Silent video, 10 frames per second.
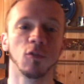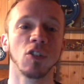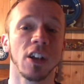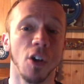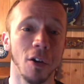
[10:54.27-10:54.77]
you
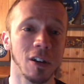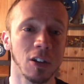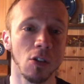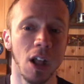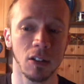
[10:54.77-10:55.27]
like
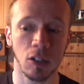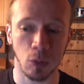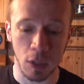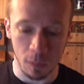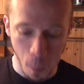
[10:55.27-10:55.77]
coconut, you'll like
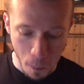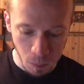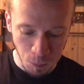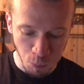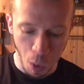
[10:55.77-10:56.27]
this one.
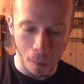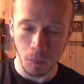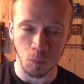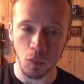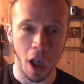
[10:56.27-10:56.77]

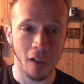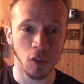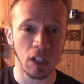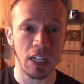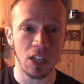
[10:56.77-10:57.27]
I
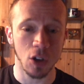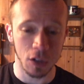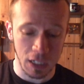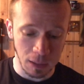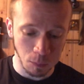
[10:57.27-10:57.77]
fucking hate
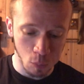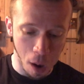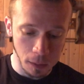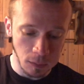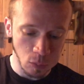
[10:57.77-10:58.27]
coconut.
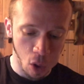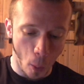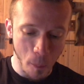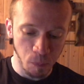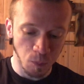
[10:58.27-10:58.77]

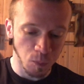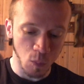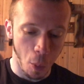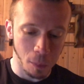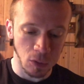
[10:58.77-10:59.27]

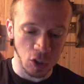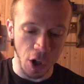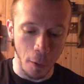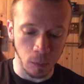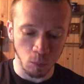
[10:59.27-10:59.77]

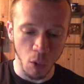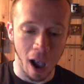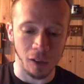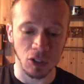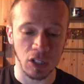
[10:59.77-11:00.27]
So,
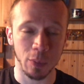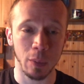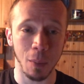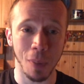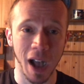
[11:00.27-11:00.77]
obviously I'm
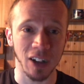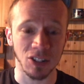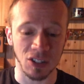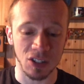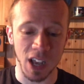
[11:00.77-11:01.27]
going to be biased and